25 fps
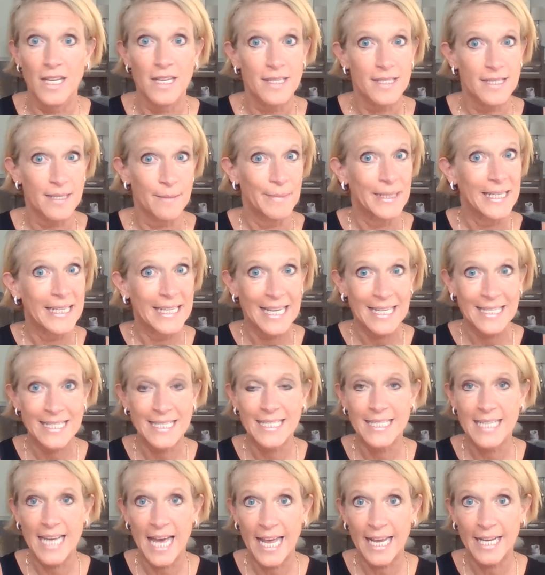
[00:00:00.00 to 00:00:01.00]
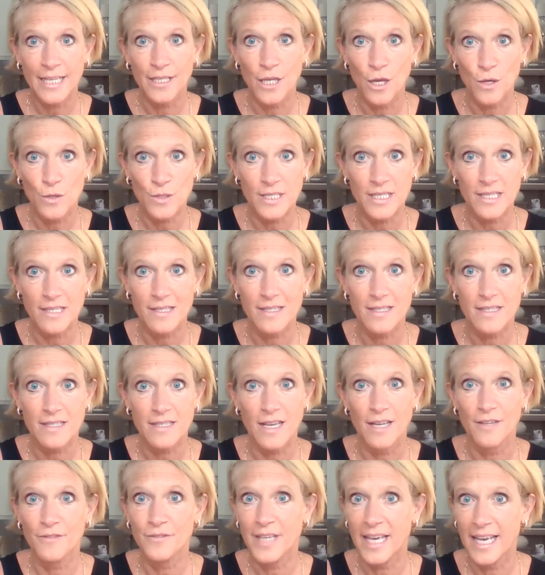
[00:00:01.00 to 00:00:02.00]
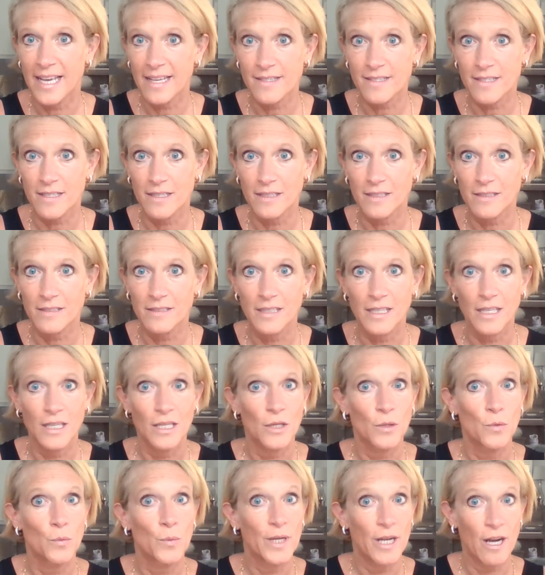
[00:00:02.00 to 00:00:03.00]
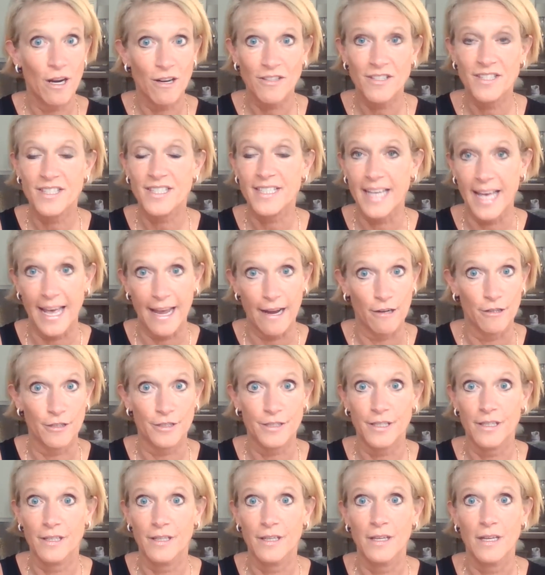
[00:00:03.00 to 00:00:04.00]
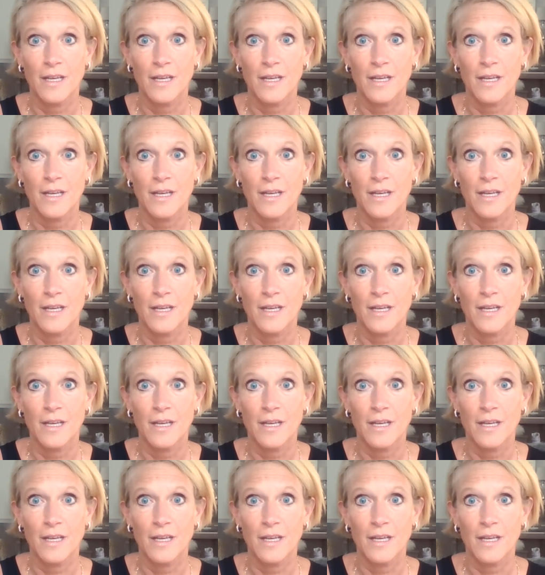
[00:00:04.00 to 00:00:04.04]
Somebody gets a diagnosis of cancer, we are scared.